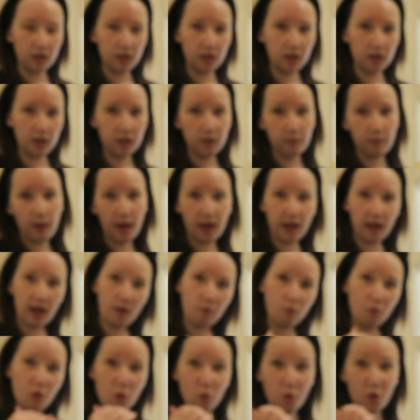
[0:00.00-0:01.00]
Does my
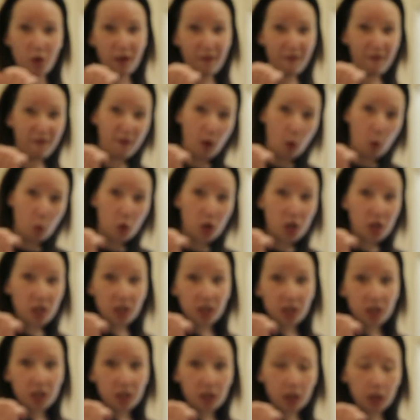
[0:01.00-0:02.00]
camera wanna
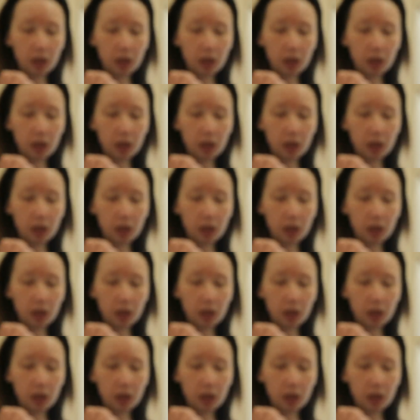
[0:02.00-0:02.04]
focus?